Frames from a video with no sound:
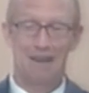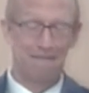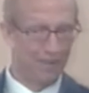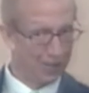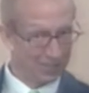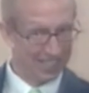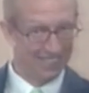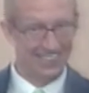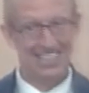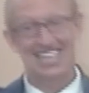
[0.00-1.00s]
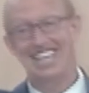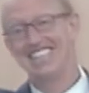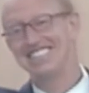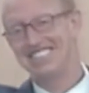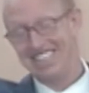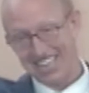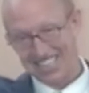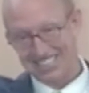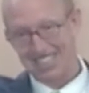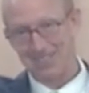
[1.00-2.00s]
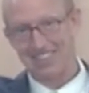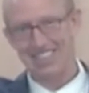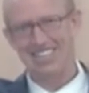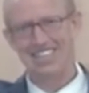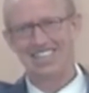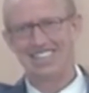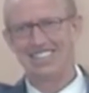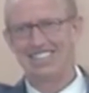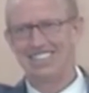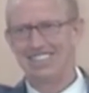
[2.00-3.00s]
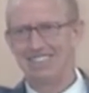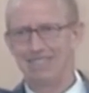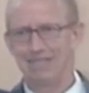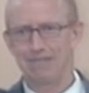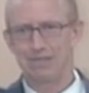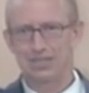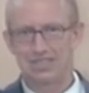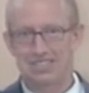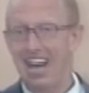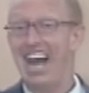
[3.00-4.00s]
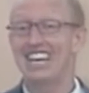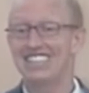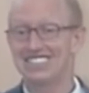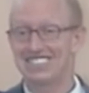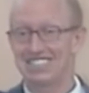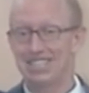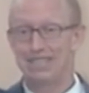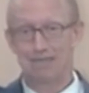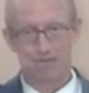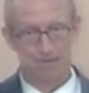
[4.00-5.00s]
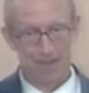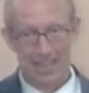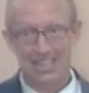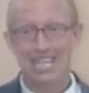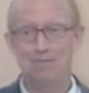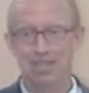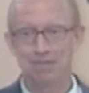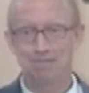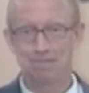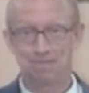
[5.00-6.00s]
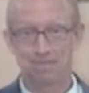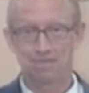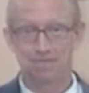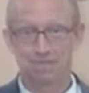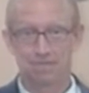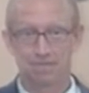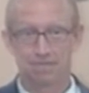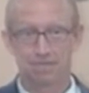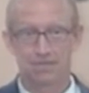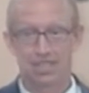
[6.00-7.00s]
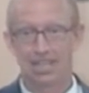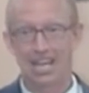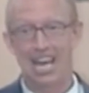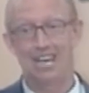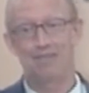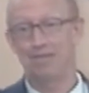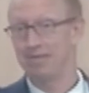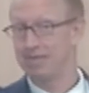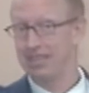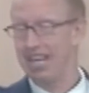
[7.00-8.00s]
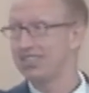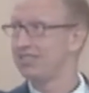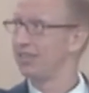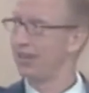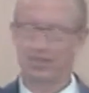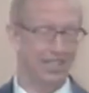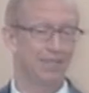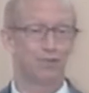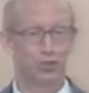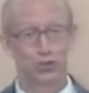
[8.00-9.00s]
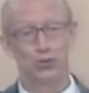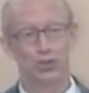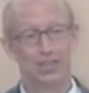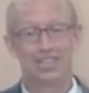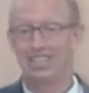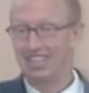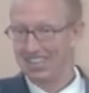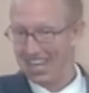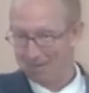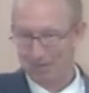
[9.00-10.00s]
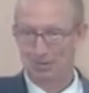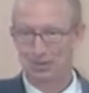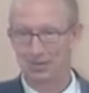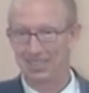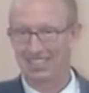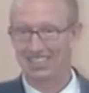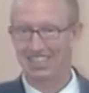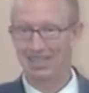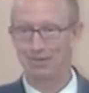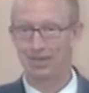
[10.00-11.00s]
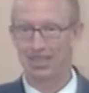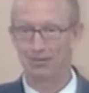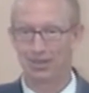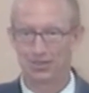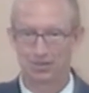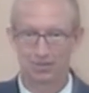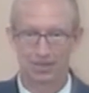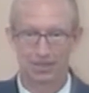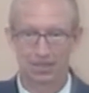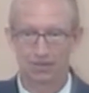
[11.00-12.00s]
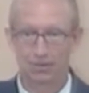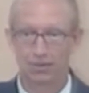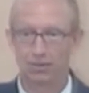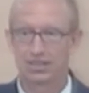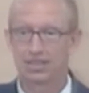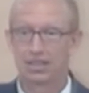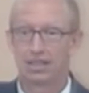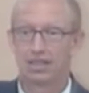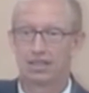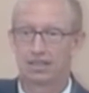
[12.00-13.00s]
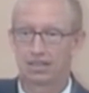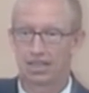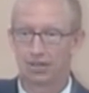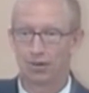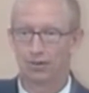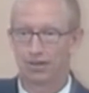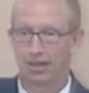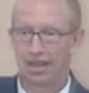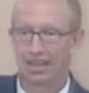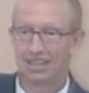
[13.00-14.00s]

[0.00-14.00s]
1 Timothy, 2 Timothy, Titus, Philemon, and that's the 13 for sure. A lot of people do think he, he was, what, that he wrote, huh?